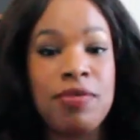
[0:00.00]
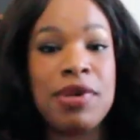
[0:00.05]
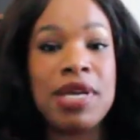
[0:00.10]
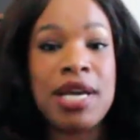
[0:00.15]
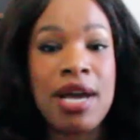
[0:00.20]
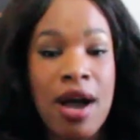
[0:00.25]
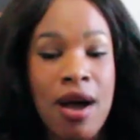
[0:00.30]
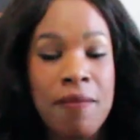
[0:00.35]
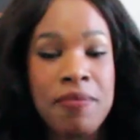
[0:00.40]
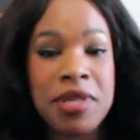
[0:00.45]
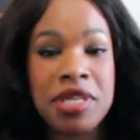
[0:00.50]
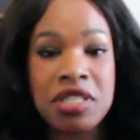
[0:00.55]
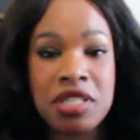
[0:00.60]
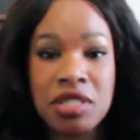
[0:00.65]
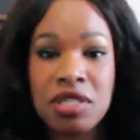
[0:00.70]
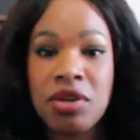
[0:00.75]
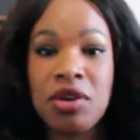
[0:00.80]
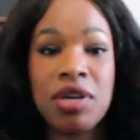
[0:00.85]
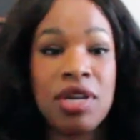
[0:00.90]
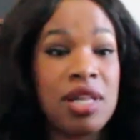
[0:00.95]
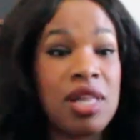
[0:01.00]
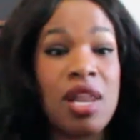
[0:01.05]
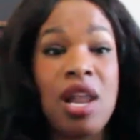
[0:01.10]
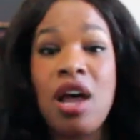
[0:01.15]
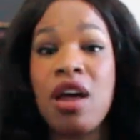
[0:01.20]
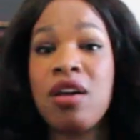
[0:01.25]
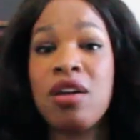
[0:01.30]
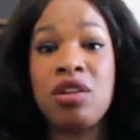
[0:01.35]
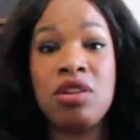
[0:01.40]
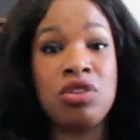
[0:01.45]
become this attorney that
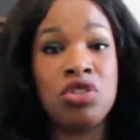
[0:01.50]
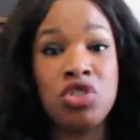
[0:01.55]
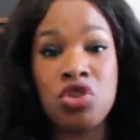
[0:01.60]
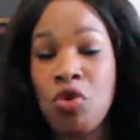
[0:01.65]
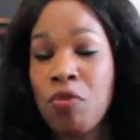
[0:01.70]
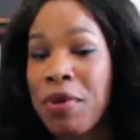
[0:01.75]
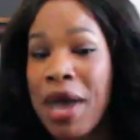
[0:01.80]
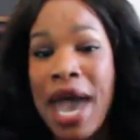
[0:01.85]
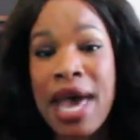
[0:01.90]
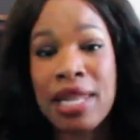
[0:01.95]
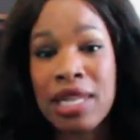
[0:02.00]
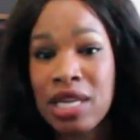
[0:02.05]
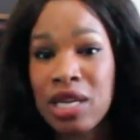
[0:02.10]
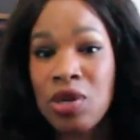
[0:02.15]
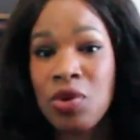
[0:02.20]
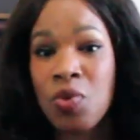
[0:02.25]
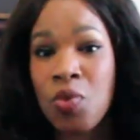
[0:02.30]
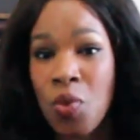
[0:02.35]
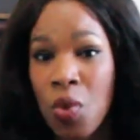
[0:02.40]
I so badly